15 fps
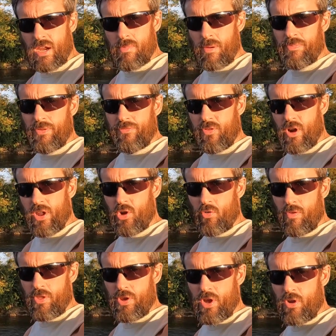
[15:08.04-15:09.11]
came up the front
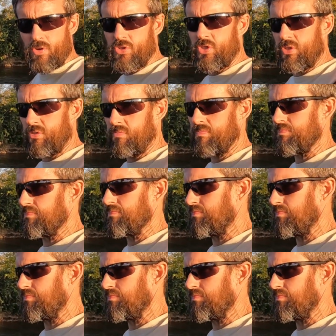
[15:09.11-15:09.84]
over the nose and